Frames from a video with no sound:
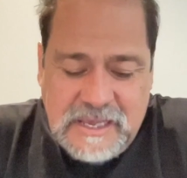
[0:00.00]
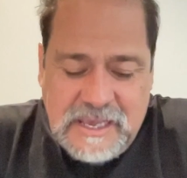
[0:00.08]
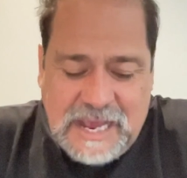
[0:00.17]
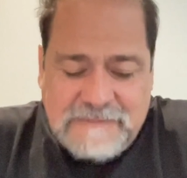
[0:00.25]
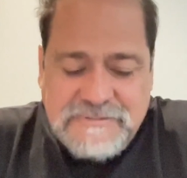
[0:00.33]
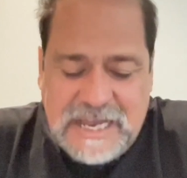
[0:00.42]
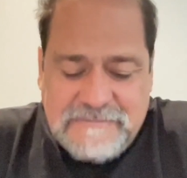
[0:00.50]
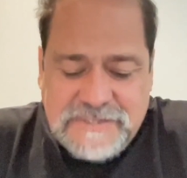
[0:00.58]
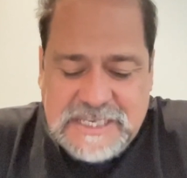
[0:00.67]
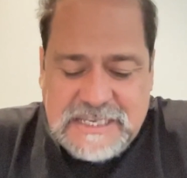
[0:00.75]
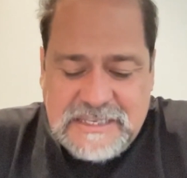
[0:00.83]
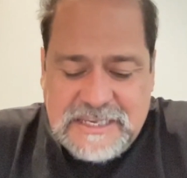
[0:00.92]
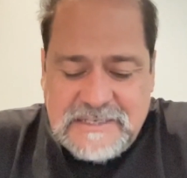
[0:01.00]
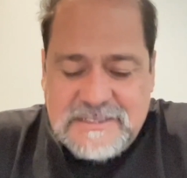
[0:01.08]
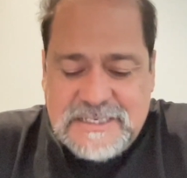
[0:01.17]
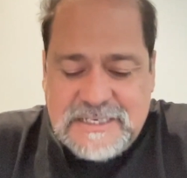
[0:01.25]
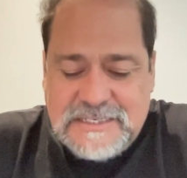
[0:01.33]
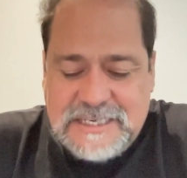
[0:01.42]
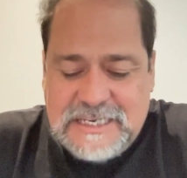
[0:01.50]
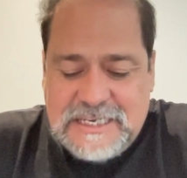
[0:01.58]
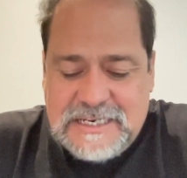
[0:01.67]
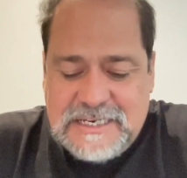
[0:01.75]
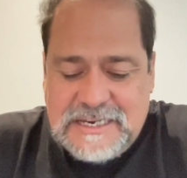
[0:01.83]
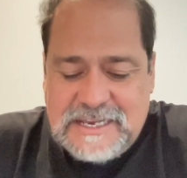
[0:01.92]
I've seen things succeed,
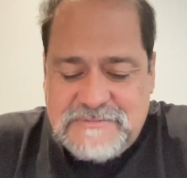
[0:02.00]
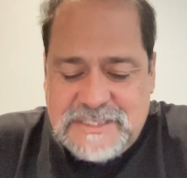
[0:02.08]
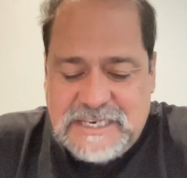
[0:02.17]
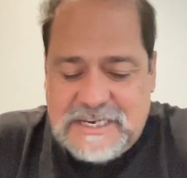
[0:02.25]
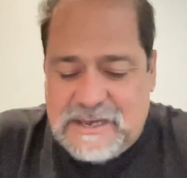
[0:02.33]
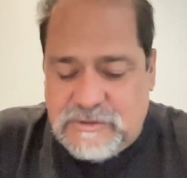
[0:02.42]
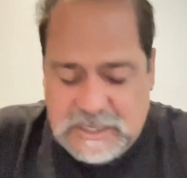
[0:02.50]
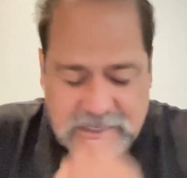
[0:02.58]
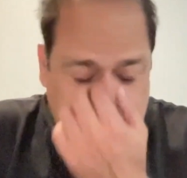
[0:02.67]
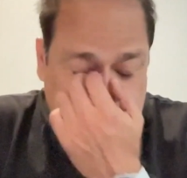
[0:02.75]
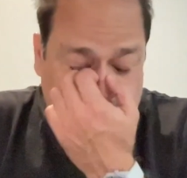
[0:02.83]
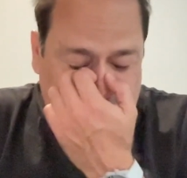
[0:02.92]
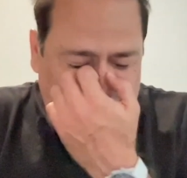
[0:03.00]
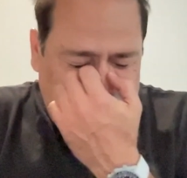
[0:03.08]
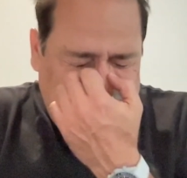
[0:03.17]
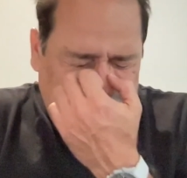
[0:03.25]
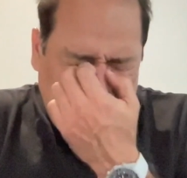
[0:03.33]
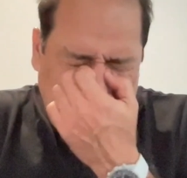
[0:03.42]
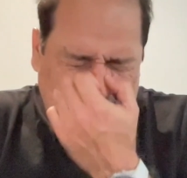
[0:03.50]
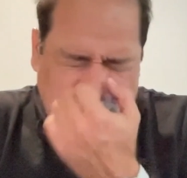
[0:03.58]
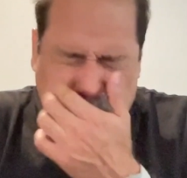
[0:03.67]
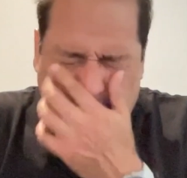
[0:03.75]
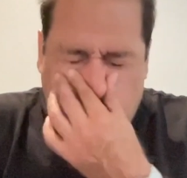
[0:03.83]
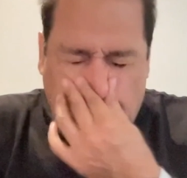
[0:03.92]
and I've seen how things could fail, and
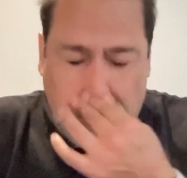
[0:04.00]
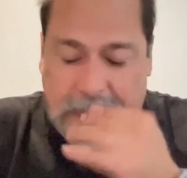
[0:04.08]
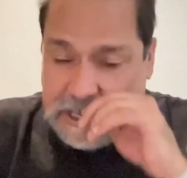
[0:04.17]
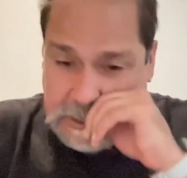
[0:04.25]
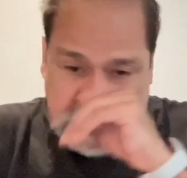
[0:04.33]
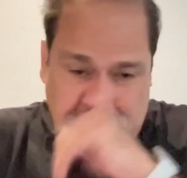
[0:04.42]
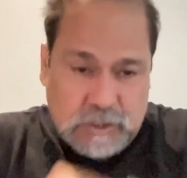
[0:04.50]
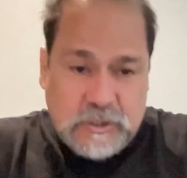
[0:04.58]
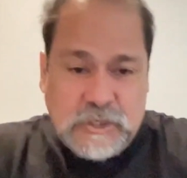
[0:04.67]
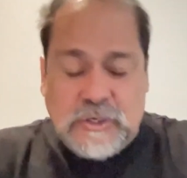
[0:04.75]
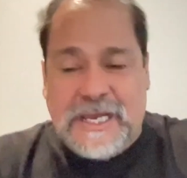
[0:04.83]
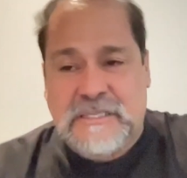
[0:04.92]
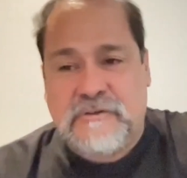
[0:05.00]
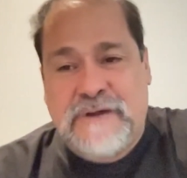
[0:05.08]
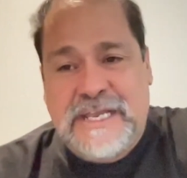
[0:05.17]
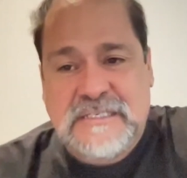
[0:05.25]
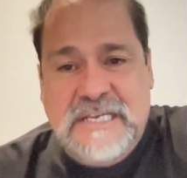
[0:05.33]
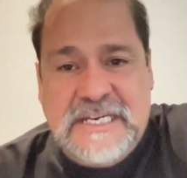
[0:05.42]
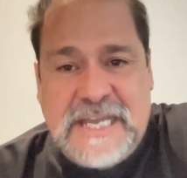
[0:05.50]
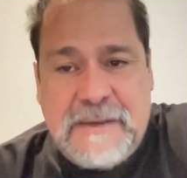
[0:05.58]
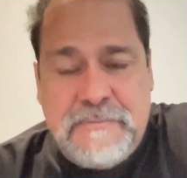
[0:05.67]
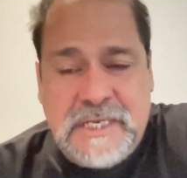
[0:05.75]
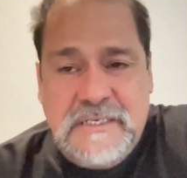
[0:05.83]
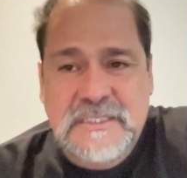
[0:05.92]
making sure you got the right
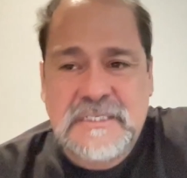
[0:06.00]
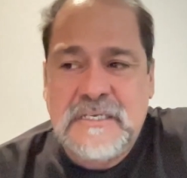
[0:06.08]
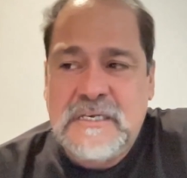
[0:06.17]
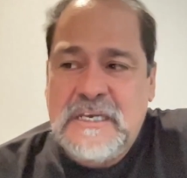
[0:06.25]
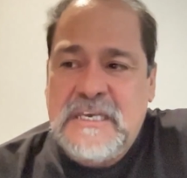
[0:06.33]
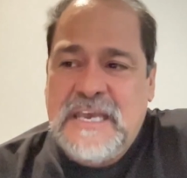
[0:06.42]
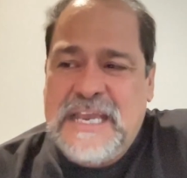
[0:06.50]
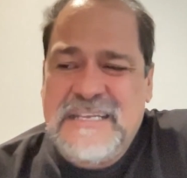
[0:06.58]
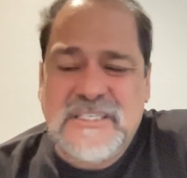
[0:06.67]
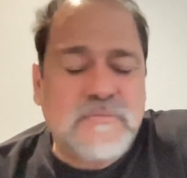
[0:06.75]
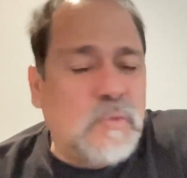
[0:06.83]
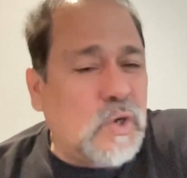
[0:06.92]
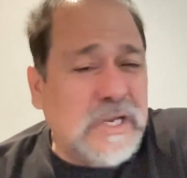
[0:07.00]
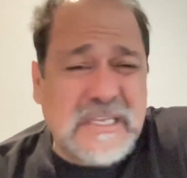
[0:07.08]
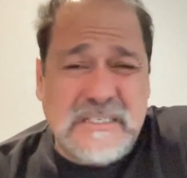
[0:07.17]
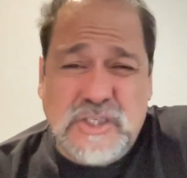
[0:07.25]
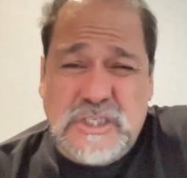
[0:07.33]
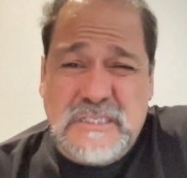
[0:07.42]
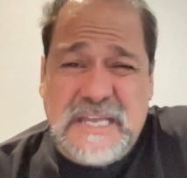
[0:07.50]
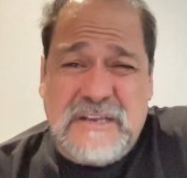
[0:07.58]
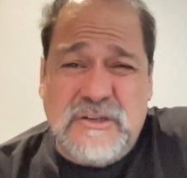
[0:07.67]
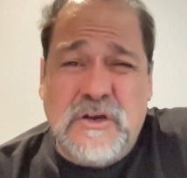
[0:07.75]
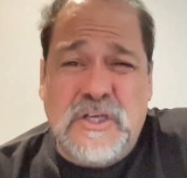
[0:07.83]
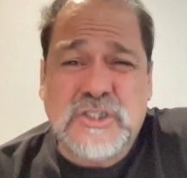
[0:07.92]
dynamics. And it's more than just that.
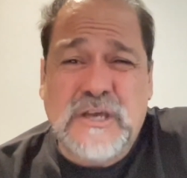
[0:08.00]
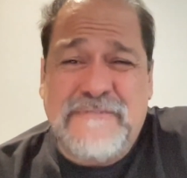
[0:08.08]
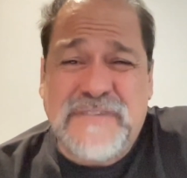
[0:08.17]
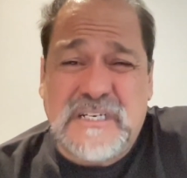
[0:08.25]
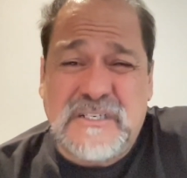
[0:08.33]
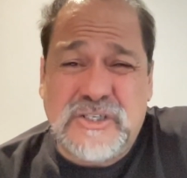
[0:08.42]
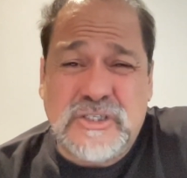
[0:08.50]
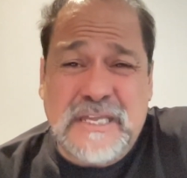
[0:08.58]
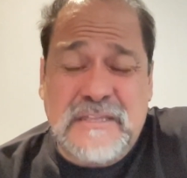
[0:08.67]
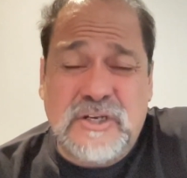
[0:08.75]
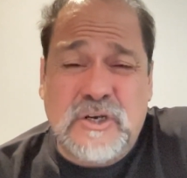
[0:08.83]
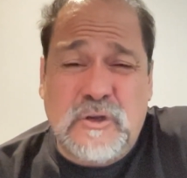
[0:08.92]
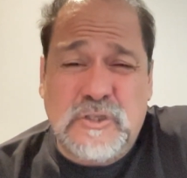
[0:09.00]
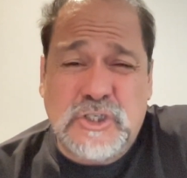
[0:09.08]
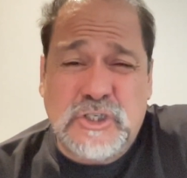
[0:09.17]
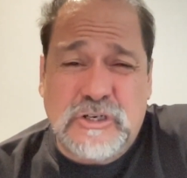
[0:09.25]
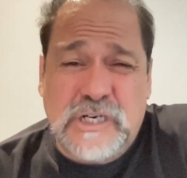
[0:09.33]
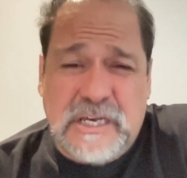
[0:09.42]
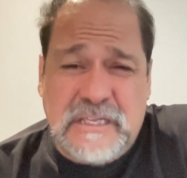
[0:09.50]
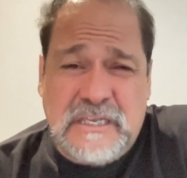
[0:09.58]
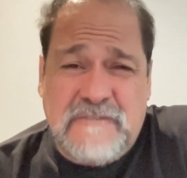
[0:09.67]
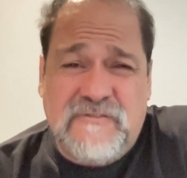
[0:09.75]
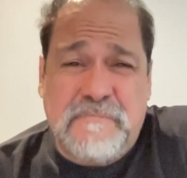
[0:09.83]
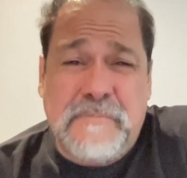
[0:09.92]
You also have to understand the culture. And I
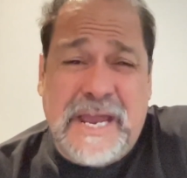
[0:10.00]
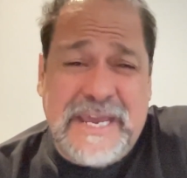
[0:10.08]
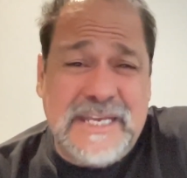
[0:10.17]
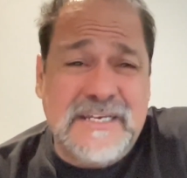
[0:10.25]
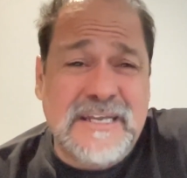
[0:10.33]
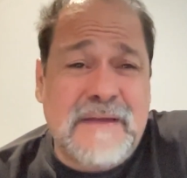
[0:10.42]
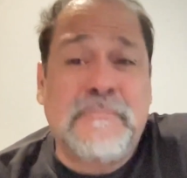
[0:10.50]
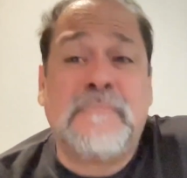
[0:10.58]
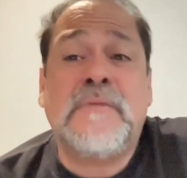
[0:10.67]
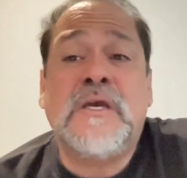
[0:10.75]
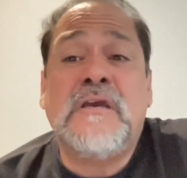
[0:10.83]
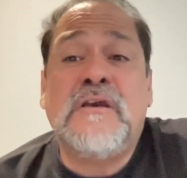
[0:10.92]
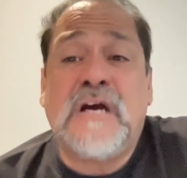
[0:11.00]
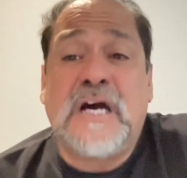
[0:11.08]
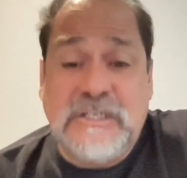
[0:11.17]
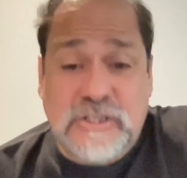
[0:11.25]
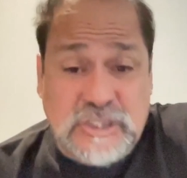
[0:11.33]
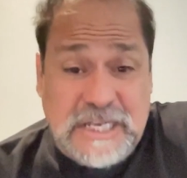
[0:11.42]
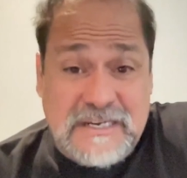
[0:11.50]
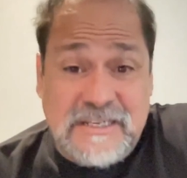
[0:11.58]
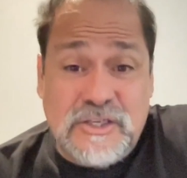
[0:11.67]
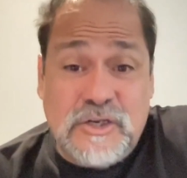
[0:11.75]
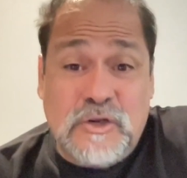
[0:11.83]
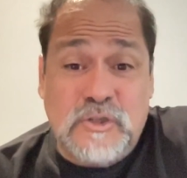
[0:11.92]
think from my end, I'm understanding
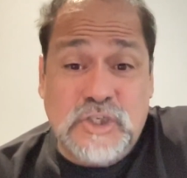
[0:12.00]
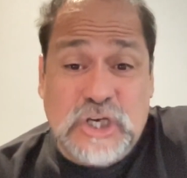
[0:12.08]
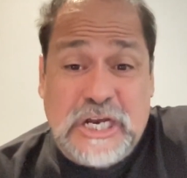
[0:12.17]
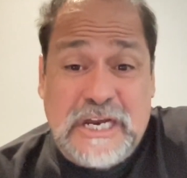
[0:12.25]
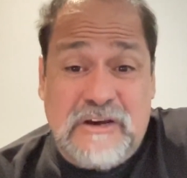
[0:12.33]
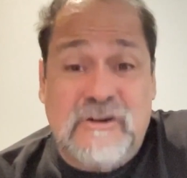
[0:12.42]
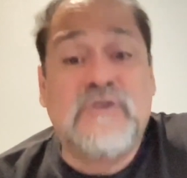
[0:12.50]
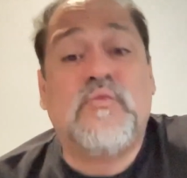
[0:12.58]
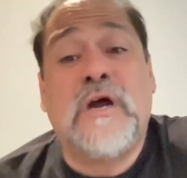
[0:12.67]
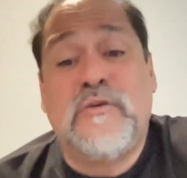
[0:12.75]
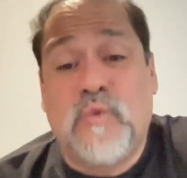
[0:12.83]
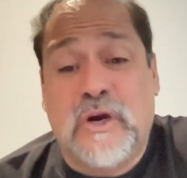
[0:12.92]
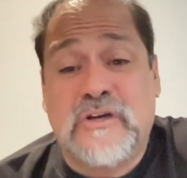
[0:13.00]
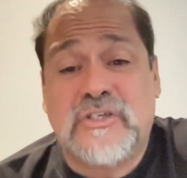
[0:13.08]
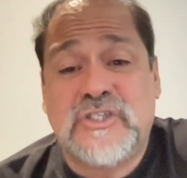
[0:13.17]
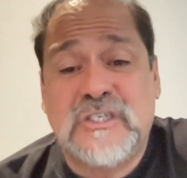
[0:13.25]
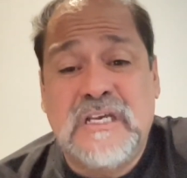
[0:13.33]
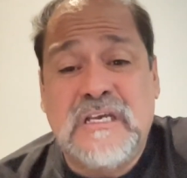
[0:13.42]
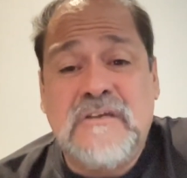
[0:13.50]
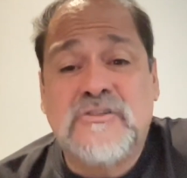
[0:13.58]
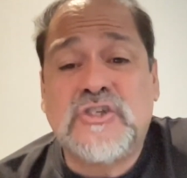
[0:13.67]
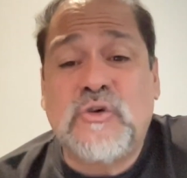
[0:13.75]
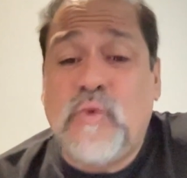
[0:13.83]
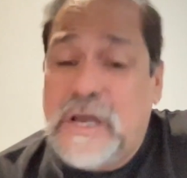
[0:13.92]
the culture here and what works.
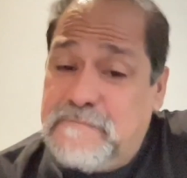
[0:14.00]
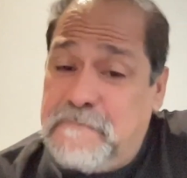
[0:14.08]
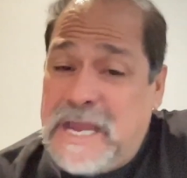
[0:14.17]
So what